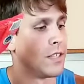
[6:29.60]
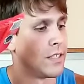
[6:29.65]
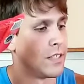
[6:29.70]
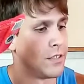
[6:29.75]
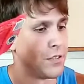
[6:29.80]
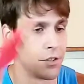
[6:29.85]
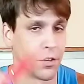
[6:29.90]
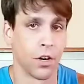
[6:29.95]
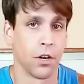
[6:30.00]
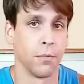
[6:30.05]

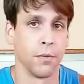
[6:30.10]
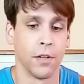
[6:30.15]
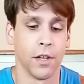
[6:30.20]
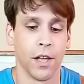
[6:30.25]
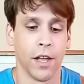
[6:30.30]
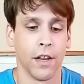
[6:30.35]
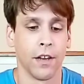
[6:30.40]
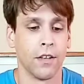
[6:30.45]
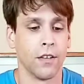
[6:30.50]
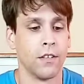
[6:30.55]
you're going to be
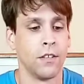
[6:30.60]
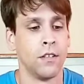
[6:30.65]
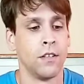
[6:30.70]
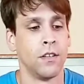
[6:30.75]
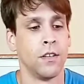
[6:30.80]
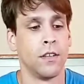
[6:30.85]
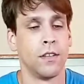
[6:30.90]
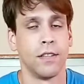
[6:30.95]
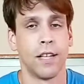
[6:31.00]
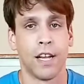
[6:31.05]
late.
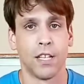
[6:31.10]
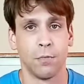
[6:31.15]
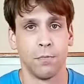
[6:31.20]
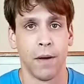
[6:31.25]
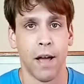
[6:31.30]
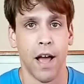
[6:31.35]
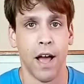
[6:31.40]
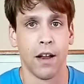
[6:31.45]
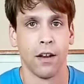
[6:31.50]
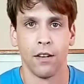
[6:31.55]
That's
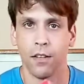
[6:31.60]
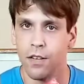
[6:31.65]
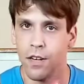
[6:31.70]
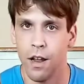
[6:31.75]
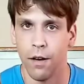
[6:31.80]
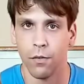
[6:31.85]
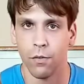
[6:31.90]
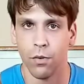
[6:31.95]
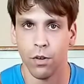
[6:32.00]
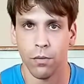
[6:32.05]
bad. You
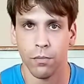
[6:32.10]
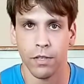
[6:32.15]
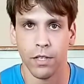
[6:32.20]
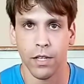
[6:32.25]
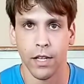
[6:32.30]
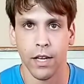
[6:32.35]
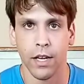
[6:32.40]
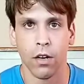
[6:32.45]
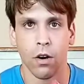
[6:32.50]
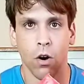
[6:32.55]
never want to be
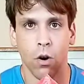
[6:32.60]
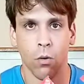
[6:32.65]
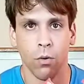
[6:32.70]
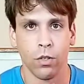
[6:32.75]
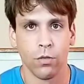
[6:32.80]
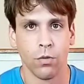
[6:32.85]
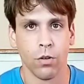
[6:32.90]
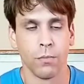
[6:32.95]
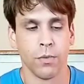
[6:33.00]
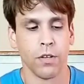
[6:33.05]
late.
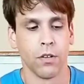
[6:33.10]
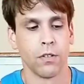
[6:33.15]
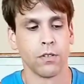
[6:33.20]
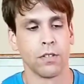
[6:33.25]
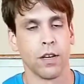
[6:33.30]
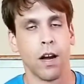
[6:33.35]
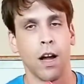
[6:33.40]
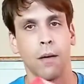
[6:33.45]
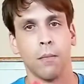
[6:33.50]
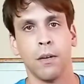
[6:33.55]
Always want to be on
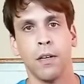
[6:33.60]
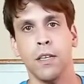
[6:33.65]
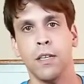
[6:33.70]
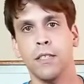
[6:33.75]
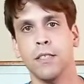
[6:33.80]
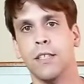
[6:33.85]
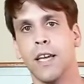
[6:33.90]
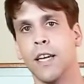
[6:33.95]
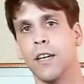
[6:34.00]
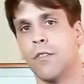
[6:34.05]
time.
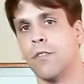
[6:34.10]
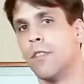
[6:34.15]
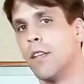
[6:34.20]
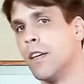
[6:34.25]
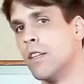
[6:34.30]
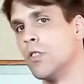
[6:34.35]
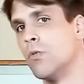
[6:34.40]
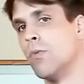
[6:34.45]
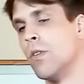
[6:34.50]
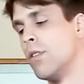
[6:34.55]
Take your
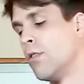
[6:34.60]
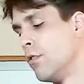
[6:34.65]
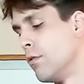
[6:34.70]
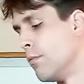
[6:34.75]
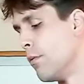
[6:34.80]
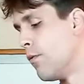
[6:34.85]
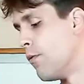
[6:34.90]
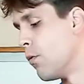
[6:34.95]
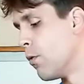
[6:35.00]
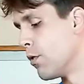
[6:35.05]
things with you
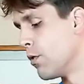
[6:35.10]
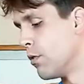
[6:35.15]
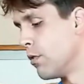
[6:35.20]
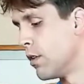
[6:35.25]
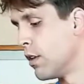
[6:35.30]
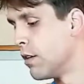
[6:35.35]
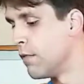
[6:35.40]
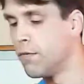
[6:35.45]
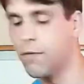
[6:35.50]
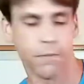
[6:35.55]
before you
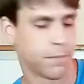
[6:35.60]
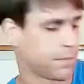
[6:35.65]
leave.